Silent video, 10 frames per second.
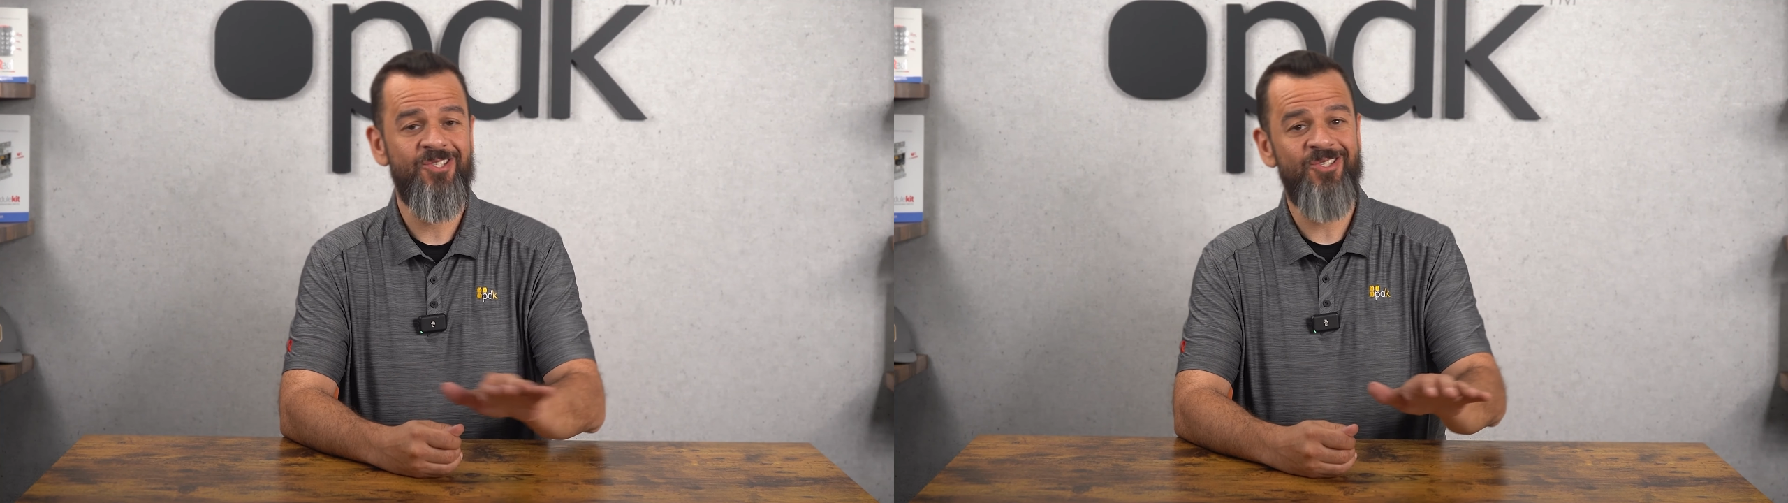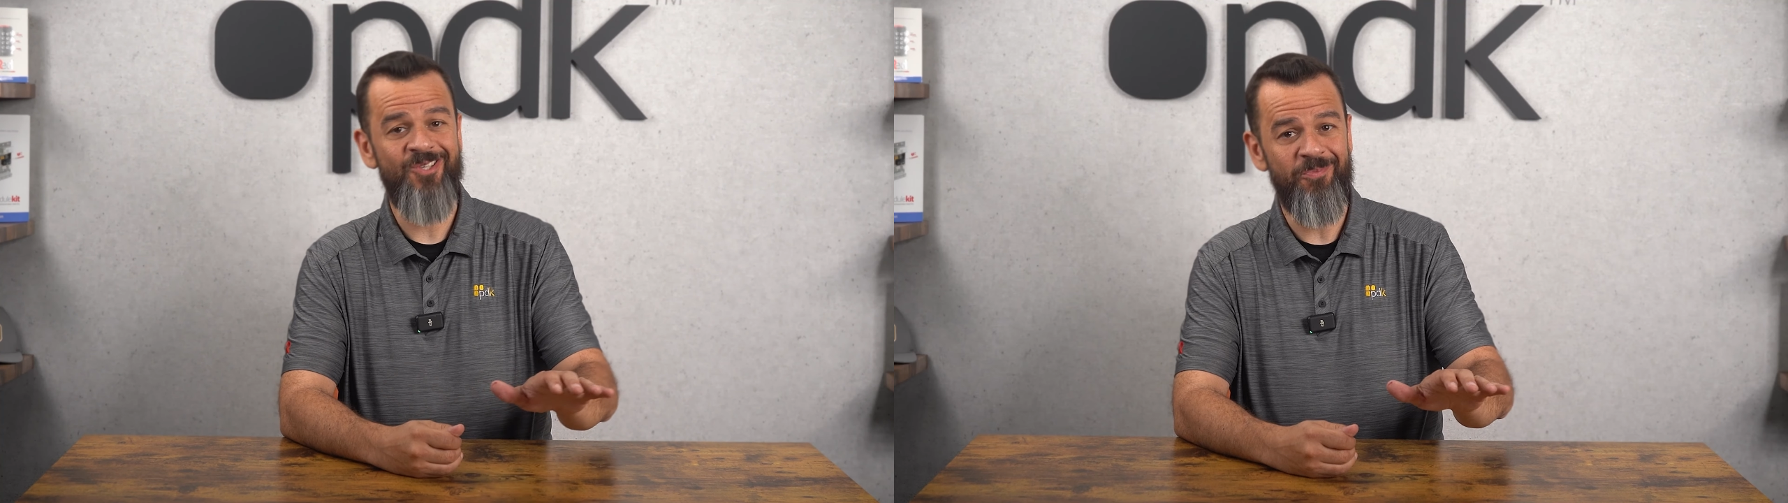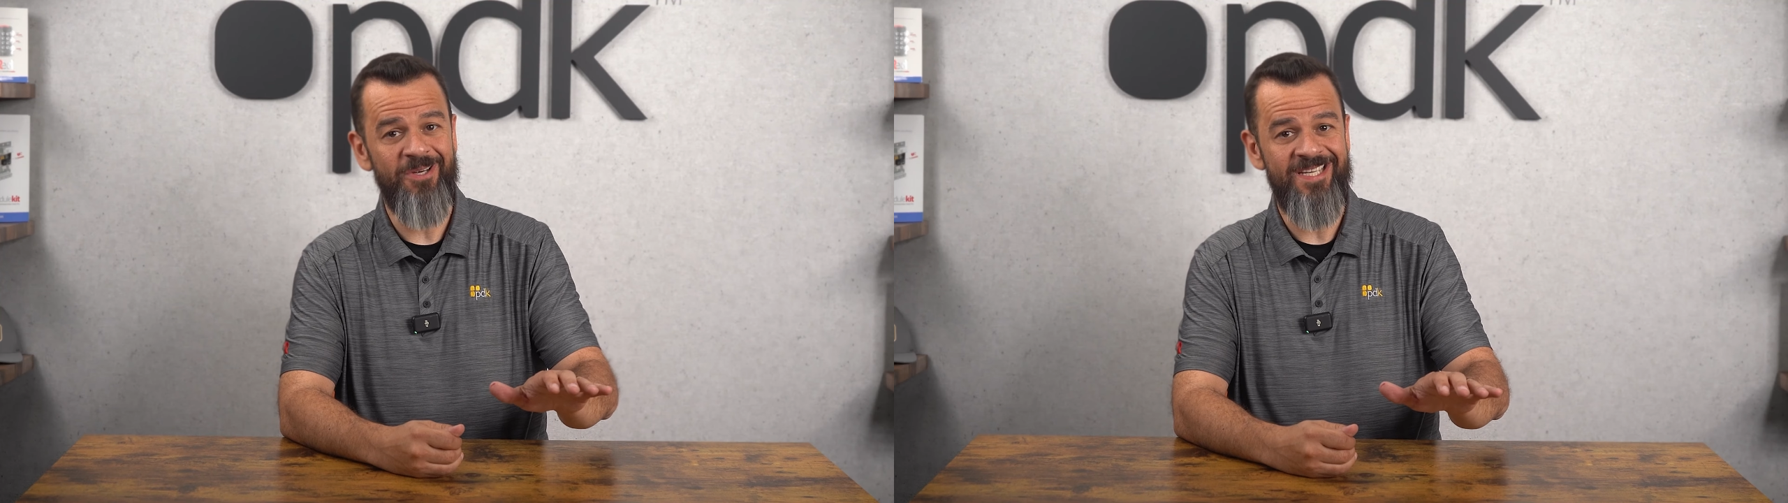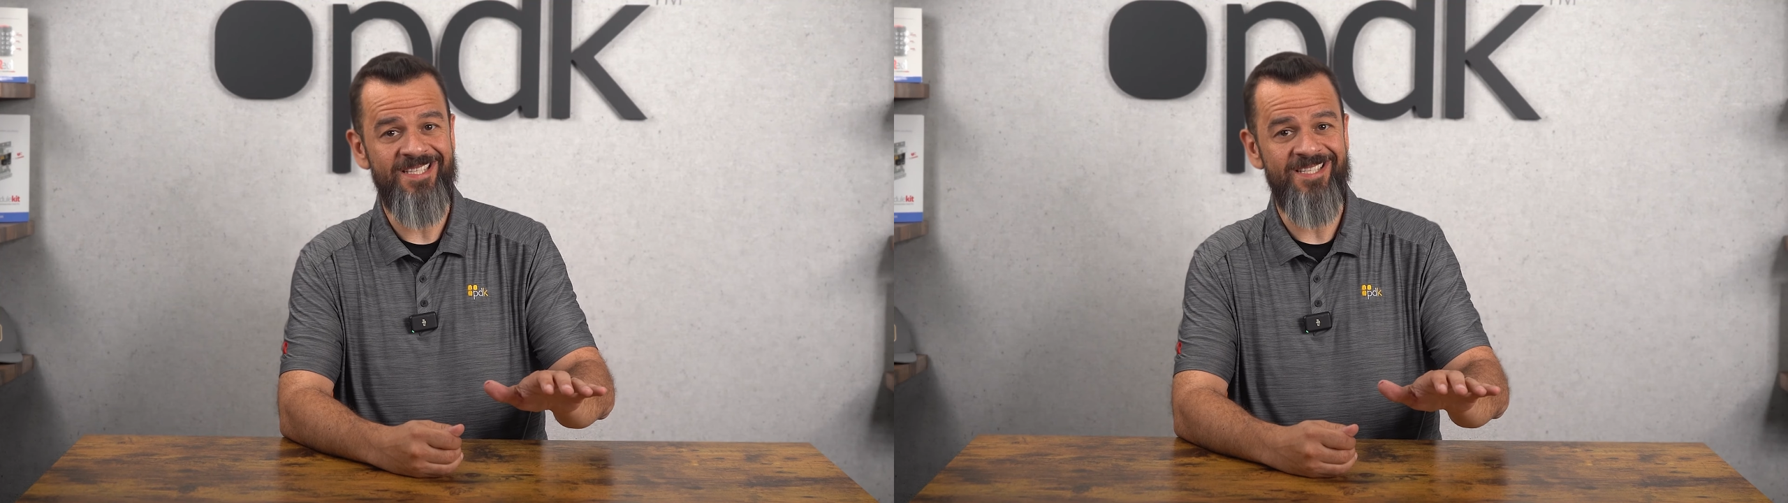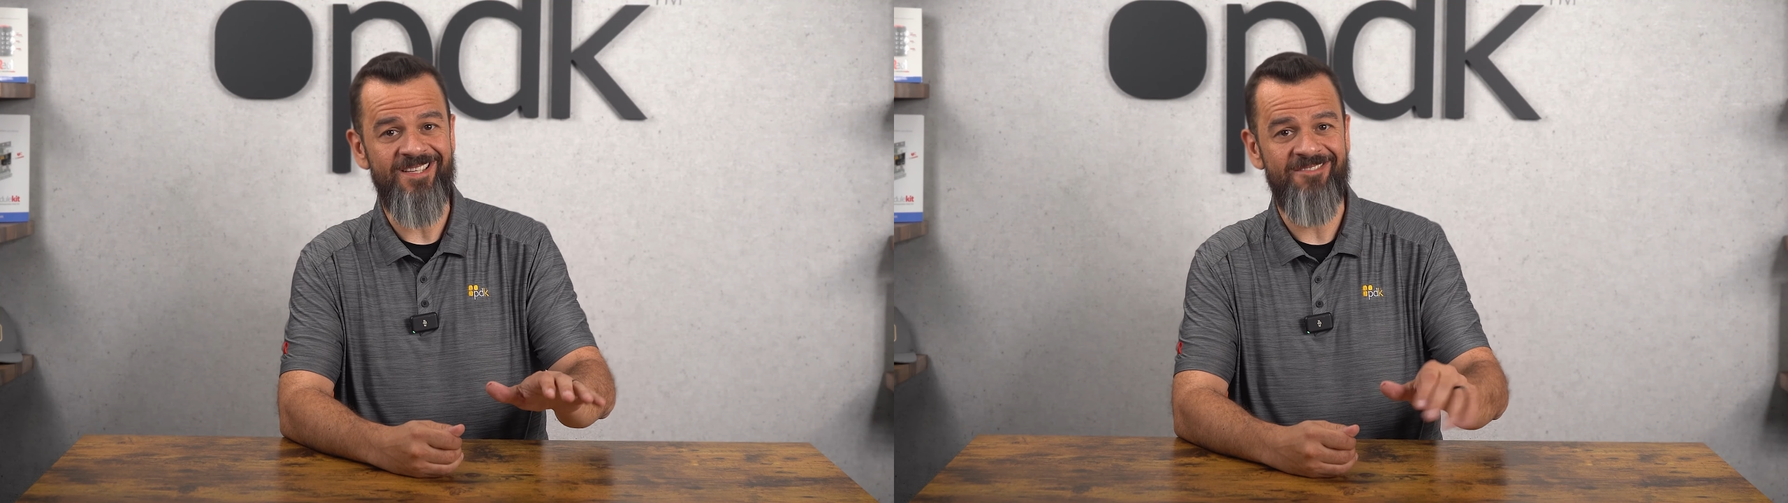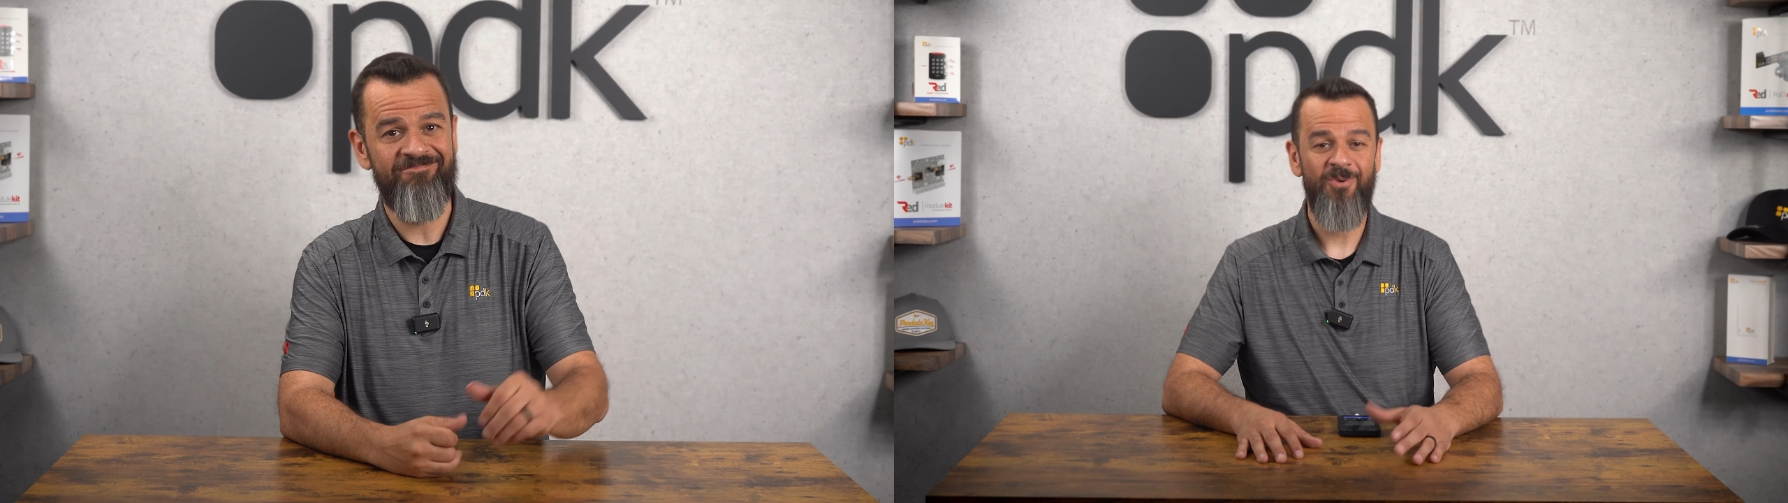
super easy.